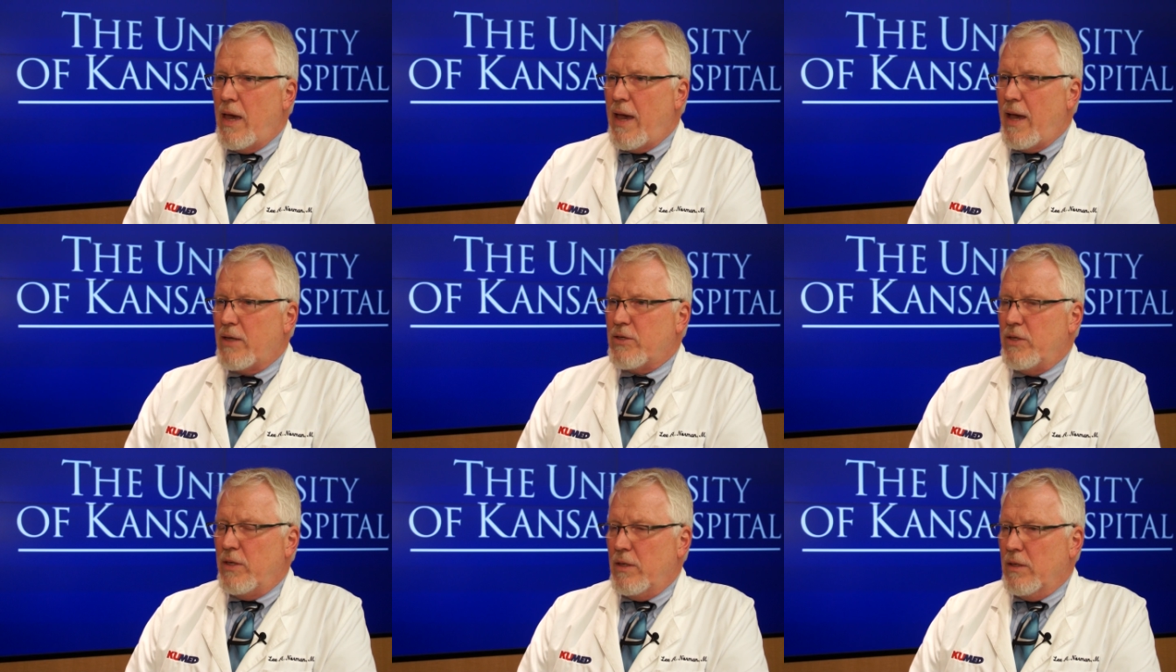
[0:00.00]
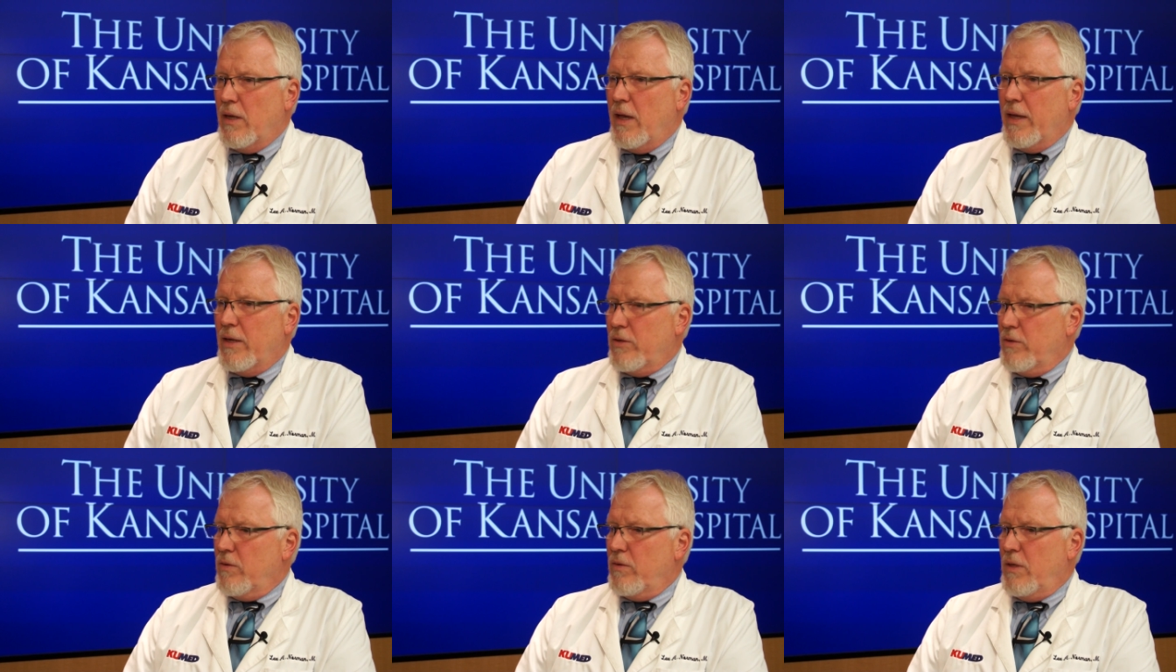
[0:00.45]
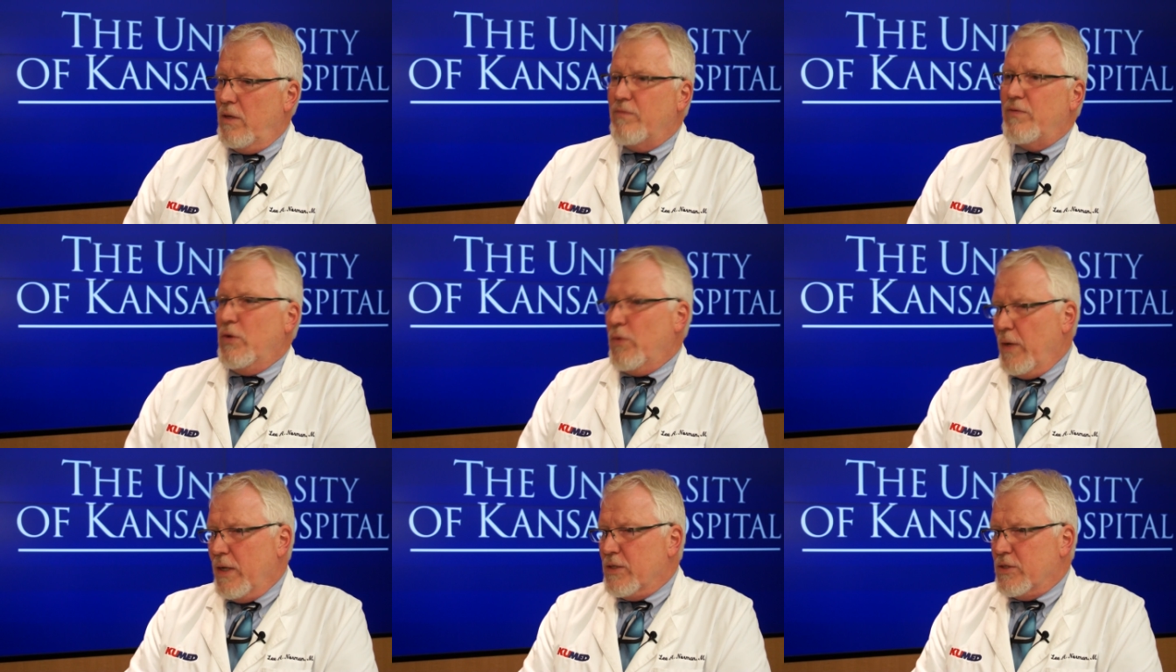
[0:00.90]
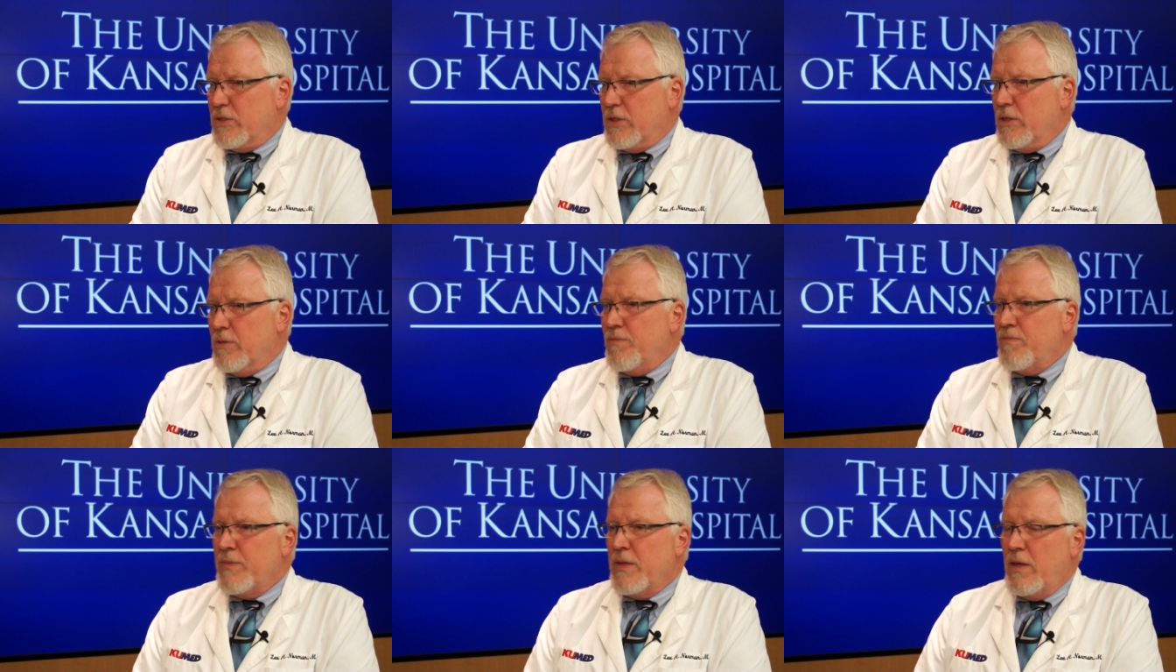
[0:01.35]
acting like
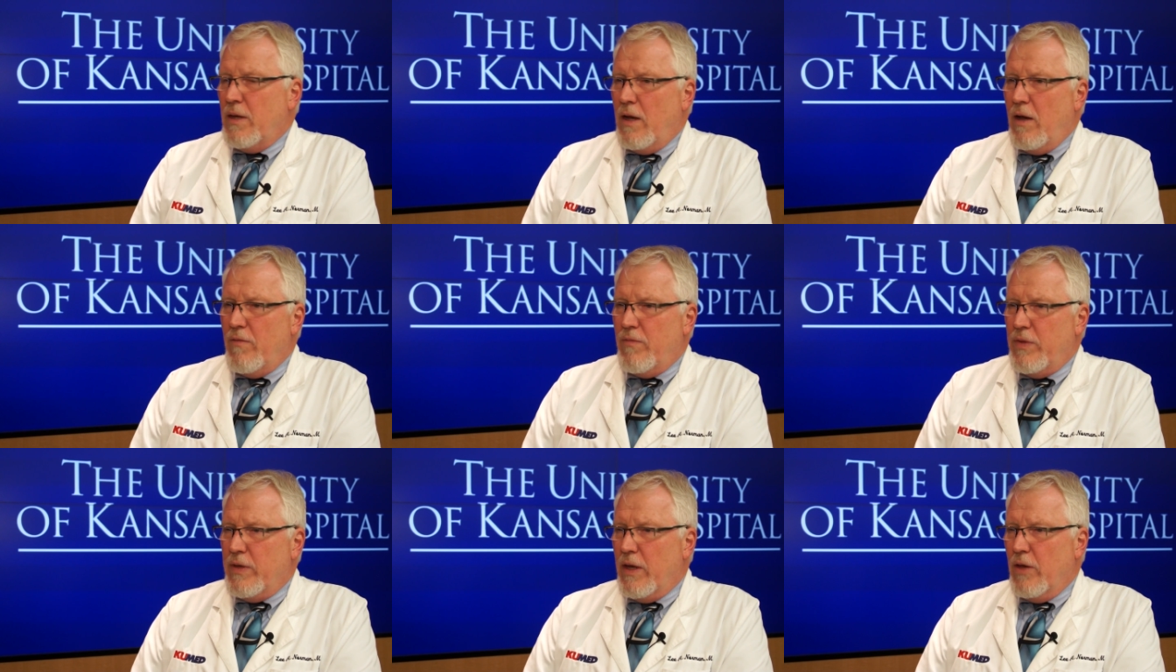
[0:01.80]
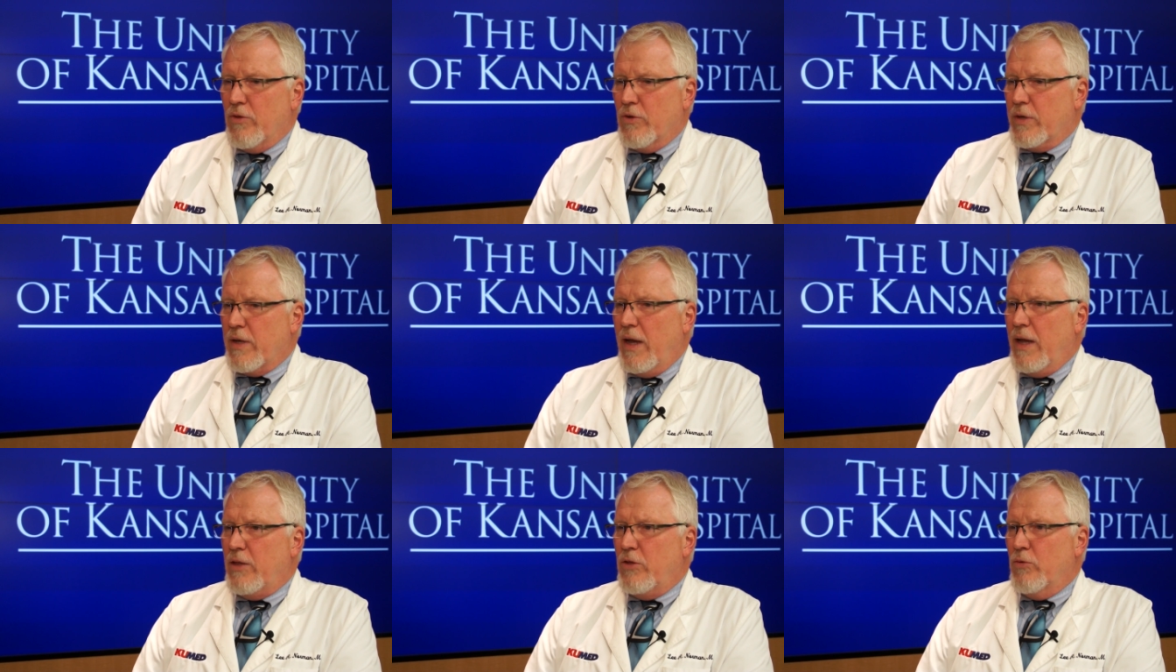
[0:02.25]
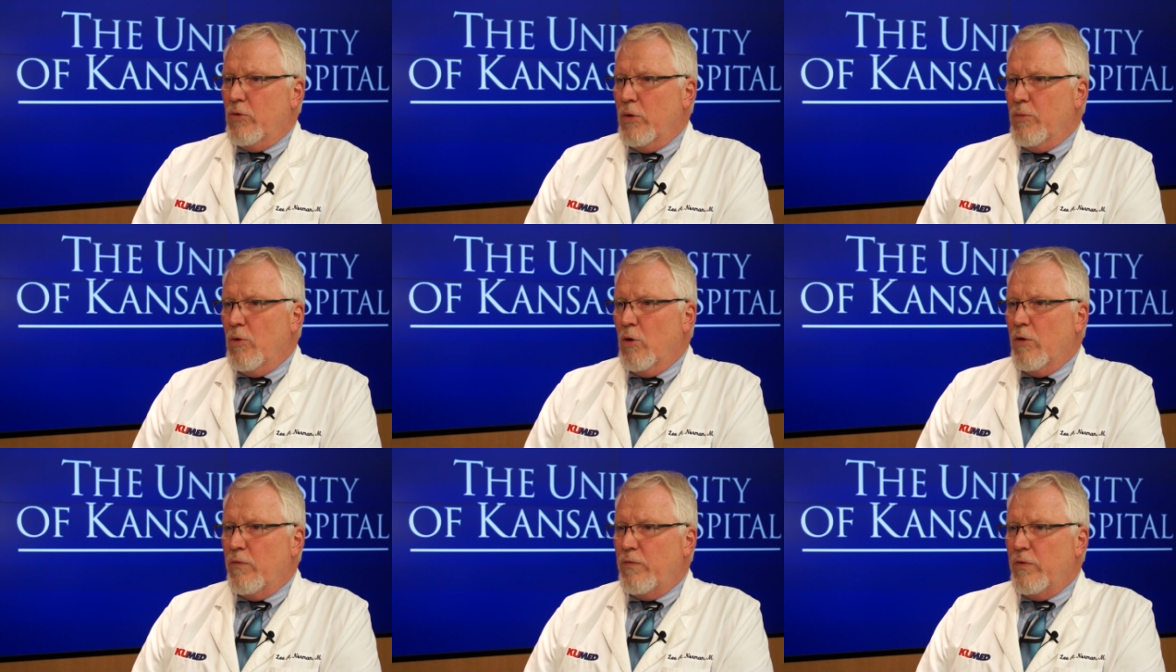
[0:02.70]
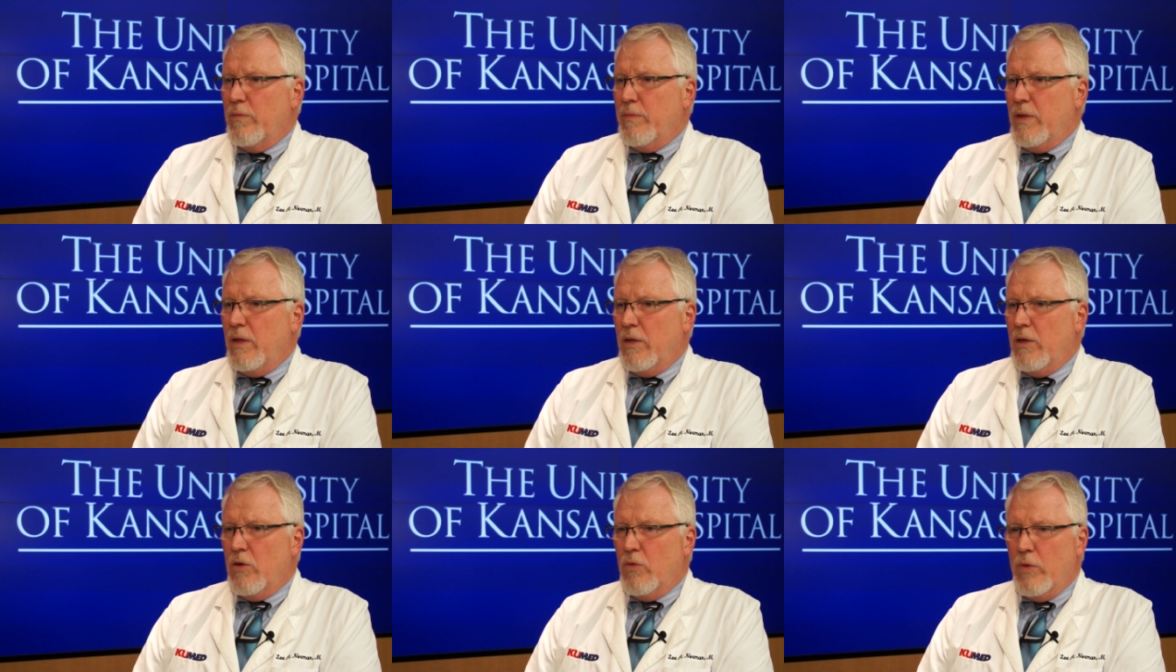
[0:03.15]
influenza of the other kind that we're more
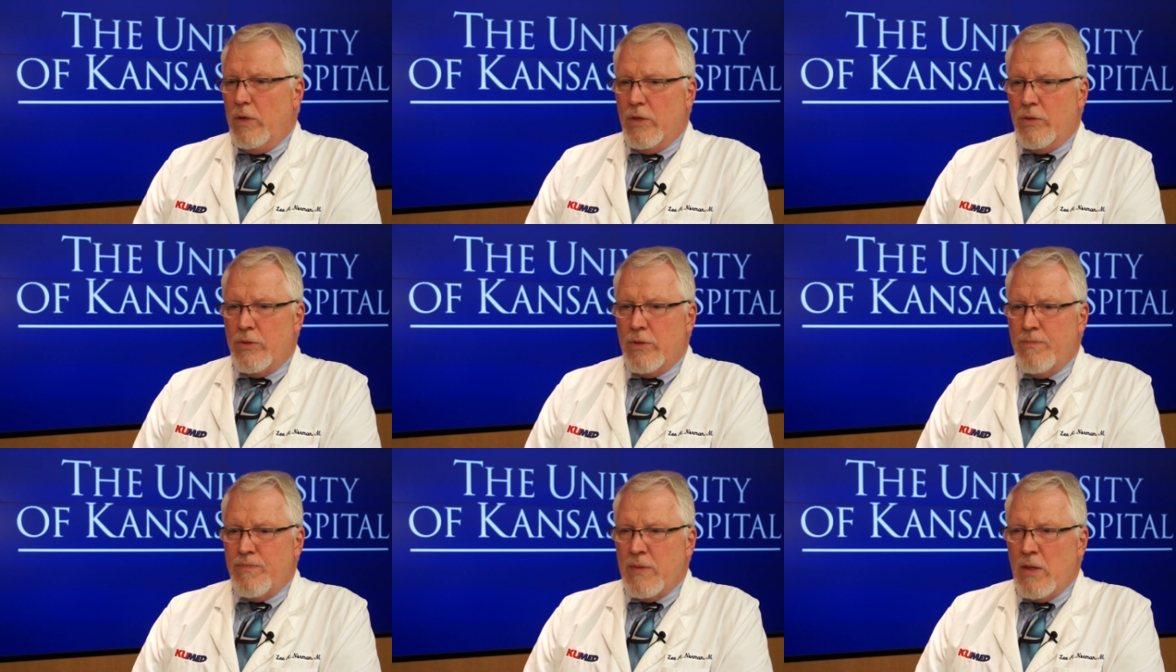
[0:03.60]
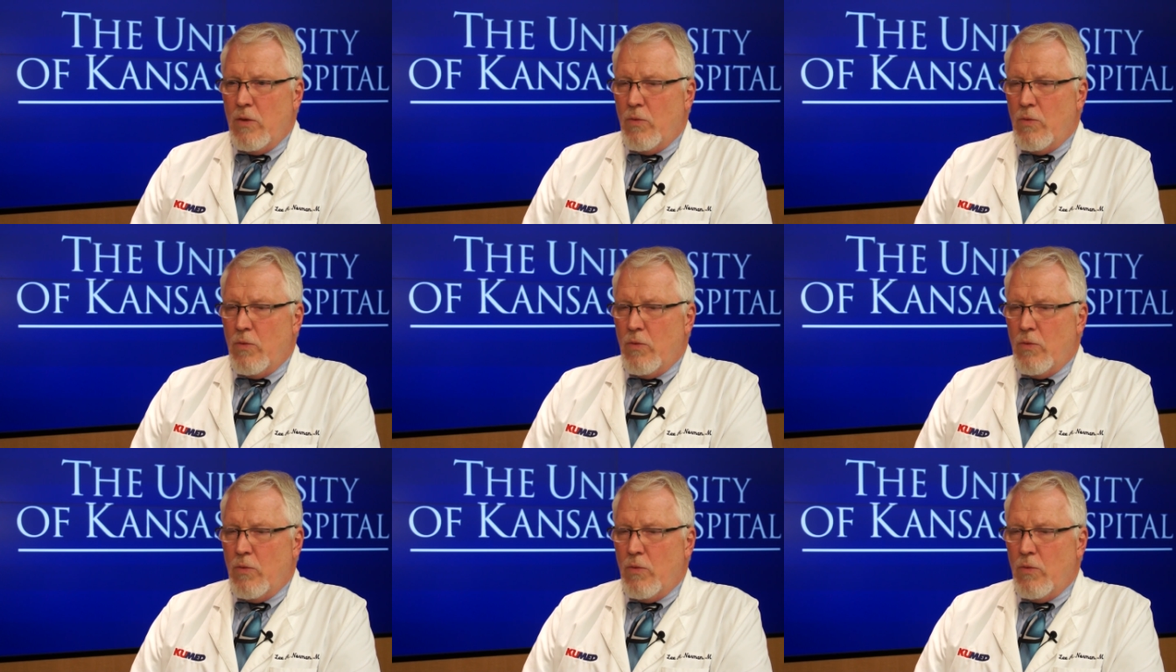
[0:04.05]
familiar with.